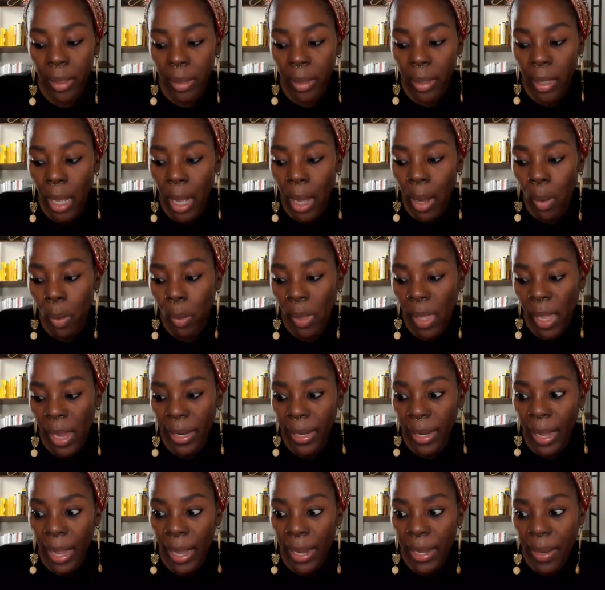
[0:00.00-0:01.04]
how
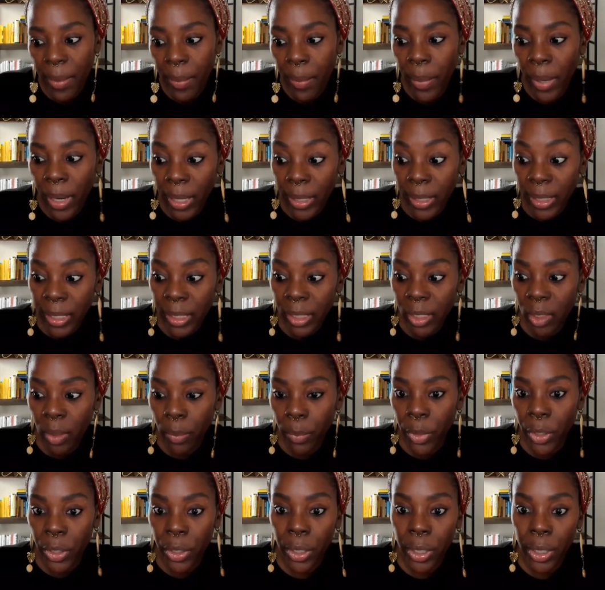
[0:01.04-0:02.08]
like I embody
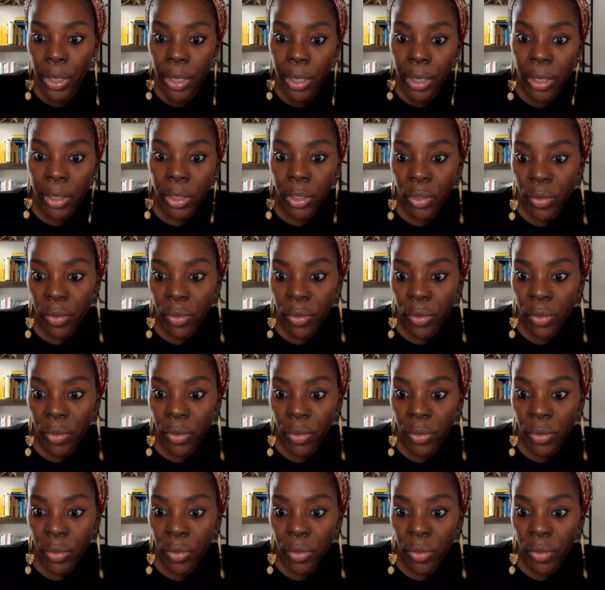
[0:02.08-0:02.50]
some of her